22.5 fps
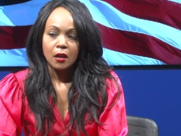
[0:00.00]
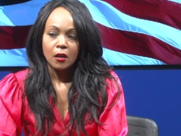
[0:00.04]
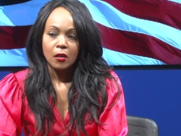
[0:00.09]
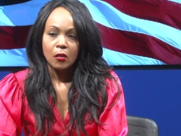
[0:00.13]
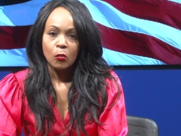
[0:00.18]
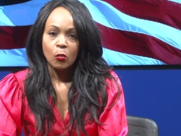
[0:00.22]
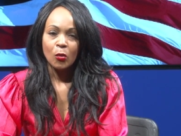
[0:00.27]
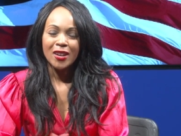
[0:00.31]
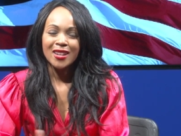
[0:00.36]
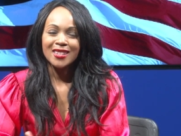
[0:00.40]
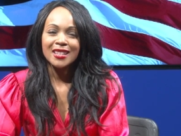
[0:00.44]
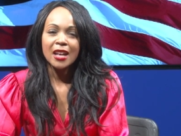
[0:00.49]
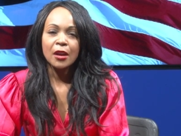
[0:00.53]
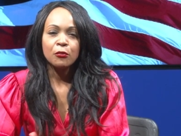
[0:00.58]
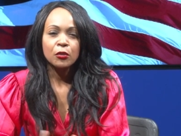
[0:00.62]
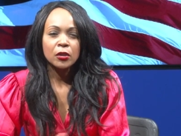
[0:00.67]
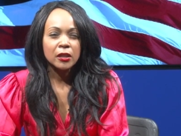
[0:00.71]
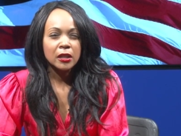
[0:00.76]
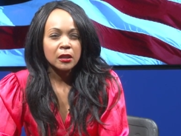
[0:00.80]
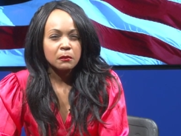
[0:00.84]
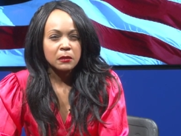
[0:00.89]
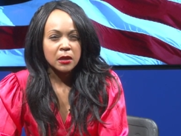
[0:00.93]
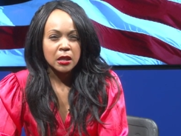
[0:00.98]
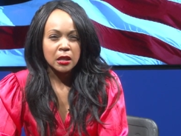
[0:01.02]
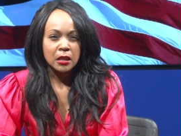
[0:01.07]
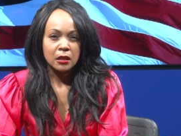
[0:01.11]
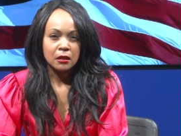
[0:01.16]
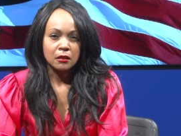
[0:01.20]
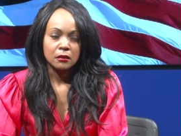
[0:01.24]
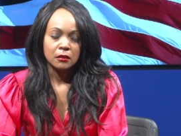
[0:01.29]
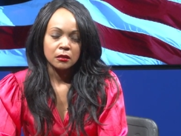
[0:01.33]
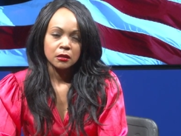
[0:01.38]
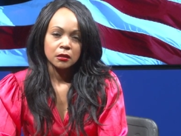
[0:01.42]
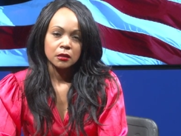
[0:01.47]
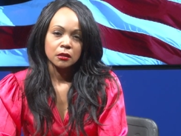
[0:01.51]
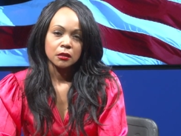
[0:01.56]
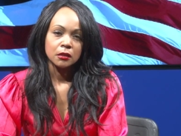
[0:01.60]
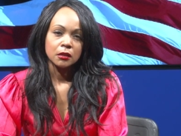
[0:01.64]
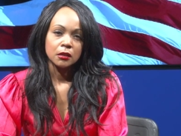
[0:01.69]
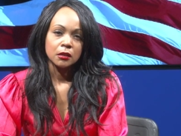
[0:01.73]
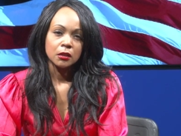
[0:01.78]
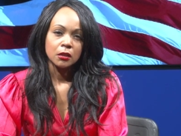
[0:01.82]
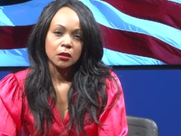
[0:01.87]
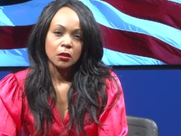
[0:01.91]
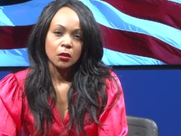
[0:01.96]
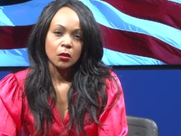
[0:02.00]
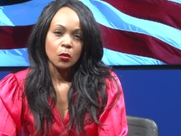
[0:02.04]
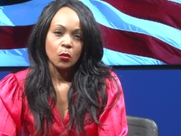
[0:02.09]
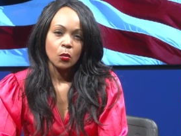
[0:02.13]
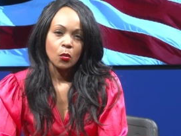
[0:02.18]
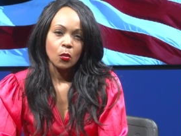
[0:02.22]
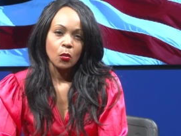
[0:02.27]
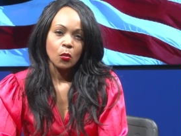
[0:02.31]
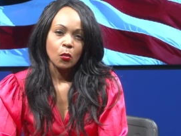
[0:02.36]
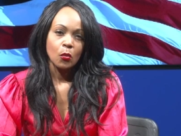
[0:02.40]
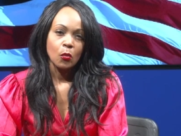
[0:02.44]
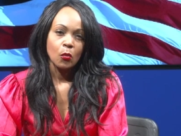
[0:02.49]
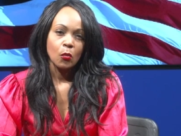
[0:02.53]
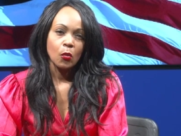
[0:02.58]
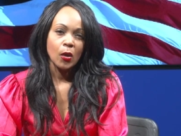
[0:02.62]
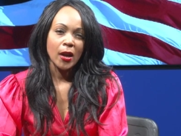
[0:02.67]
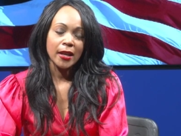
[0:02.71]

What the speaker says: What does that really mean? Well,